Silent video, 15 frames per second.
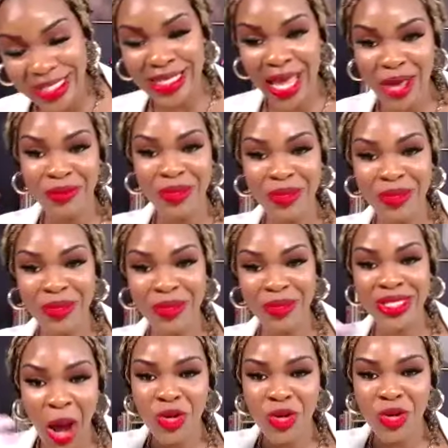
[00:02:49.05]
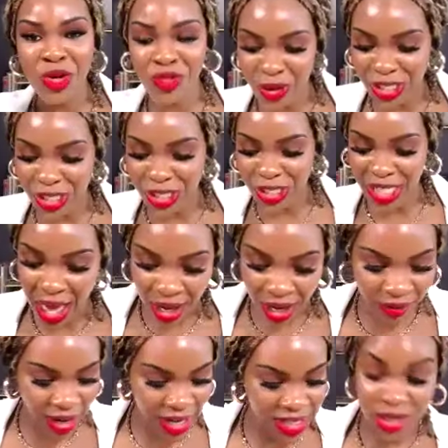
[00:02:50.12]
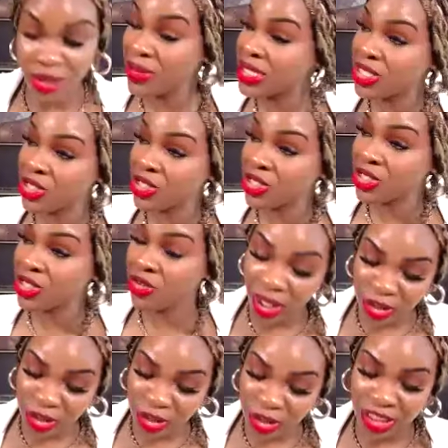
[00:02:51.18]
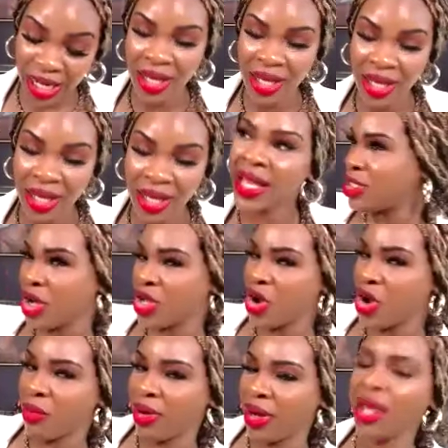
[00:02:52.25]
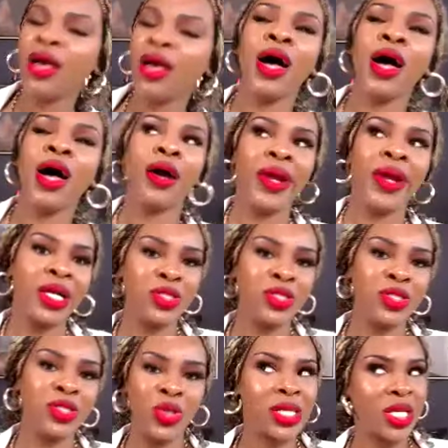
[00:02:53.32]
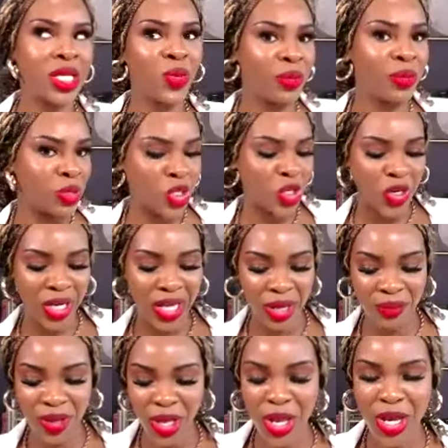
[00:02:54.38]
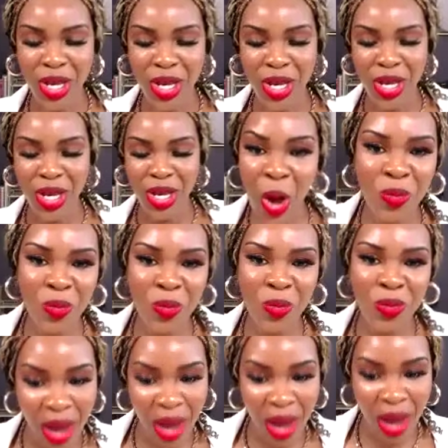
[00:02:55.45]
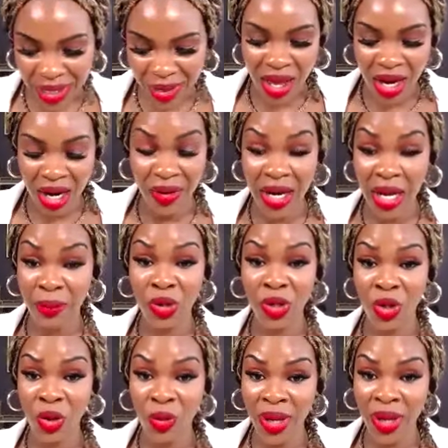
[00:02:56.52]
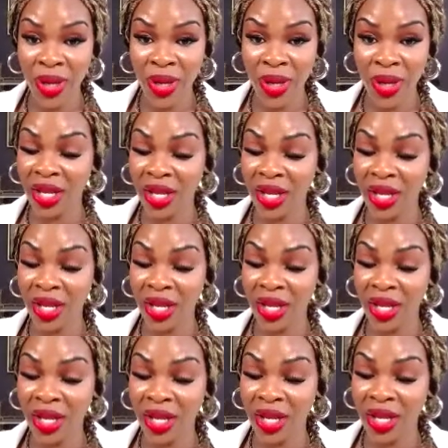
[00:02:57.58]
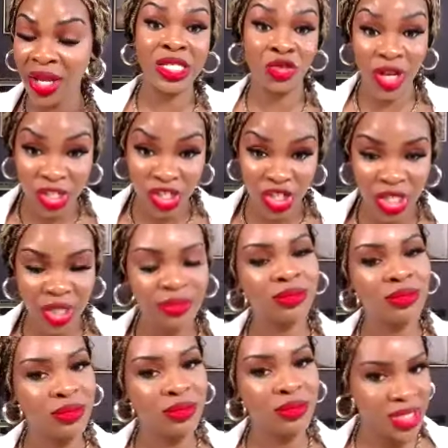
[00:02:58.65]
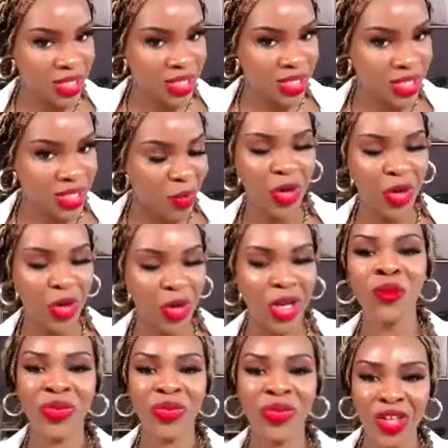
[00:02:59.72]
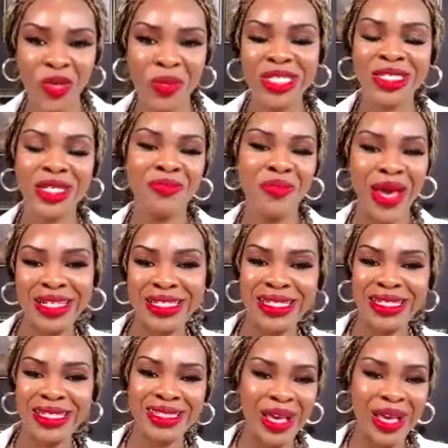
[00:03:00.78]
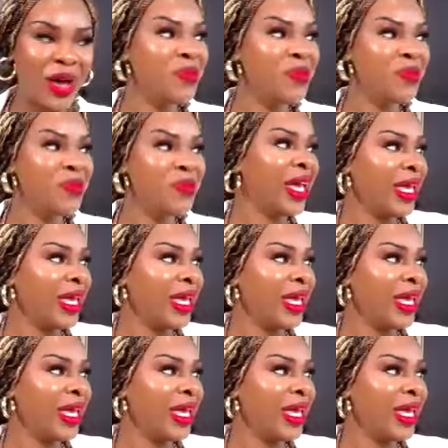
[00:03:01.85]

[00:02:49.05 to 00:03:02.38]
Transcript: His name is Aubrey Ricochet. All right, so Mr. Ricochet, can I just call you Aubrey? All right, I'll do that because I don't want to butcher your name. No problem. All right, I'm going to go ahead and verify that Mr. Ricochet, Mr. Aubrey, information matches up.